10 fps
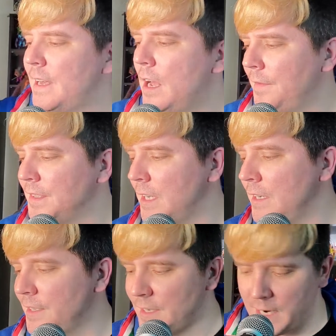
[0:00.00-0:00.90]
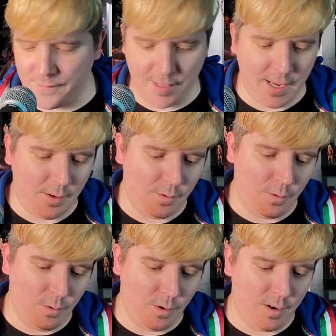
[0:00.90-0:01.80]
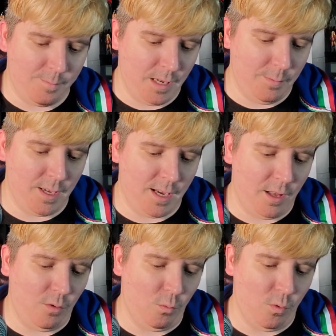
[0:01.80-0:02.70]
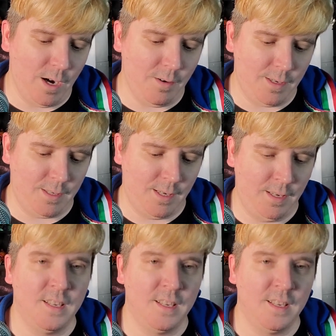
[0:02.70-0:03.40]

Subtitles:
that off and set it aside for now. Or maybe I'll wear it